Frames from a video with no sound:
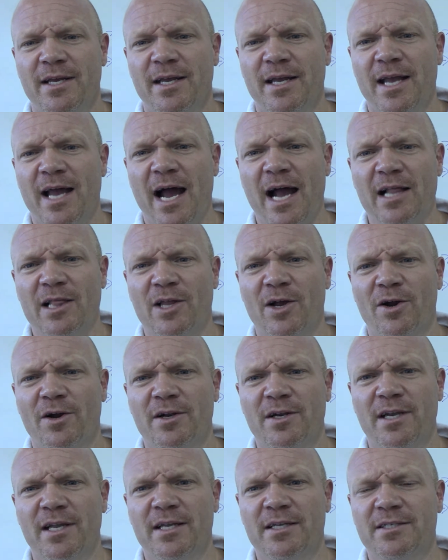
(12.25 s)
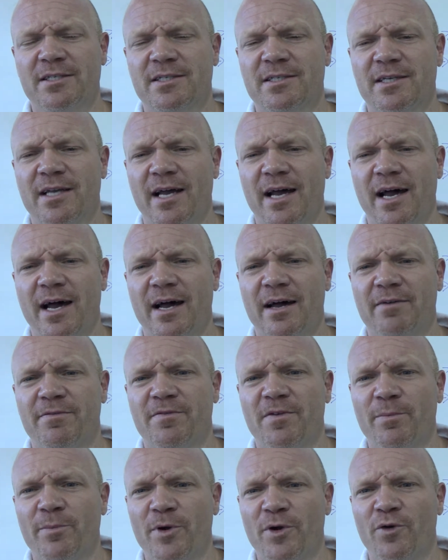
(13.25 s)
I learned this
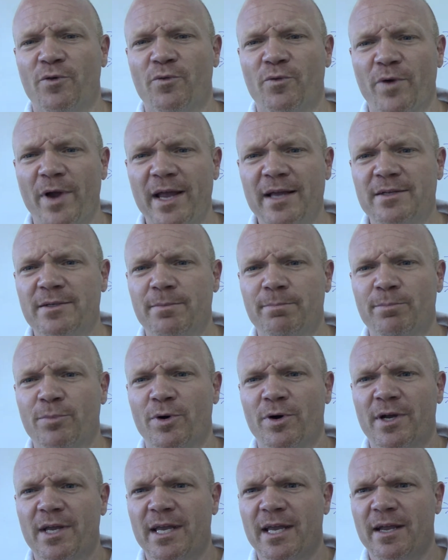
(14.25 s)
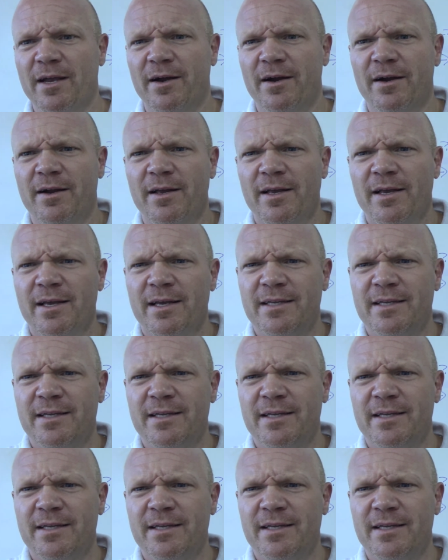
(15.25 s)
from a great book here,